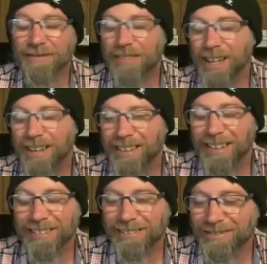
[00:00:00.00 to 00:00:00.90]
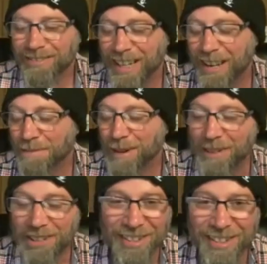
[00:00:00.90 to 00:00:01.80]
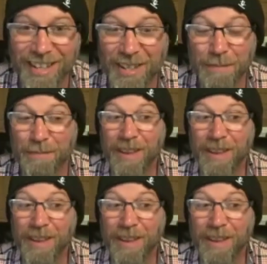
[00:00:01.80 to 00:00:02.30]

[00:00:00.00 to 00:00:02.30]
I probably shouldn't say this, but